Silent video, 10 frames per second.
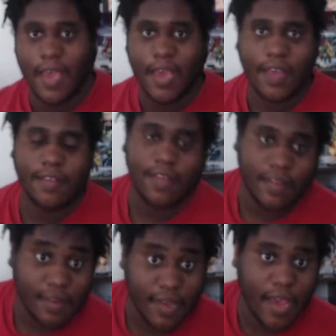And
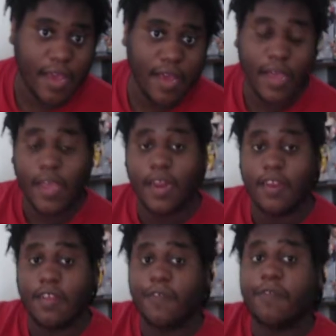today I got
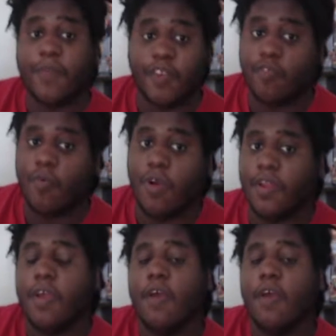another special one